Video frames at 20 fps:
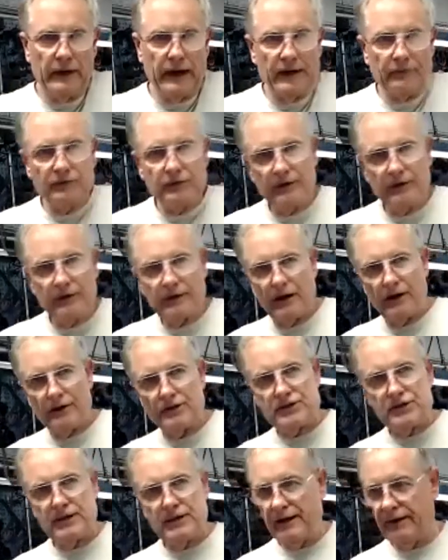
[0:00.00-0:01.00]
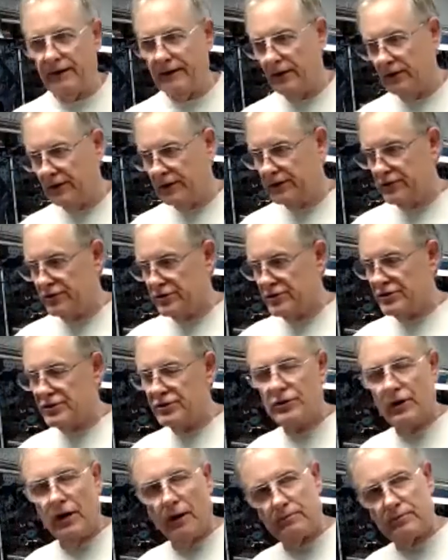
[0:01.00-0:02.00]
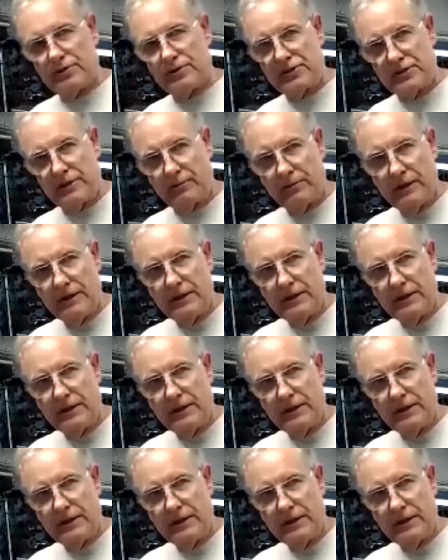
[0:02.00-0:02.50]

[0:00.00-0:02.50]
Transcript: After the car's sitting there and you just dump some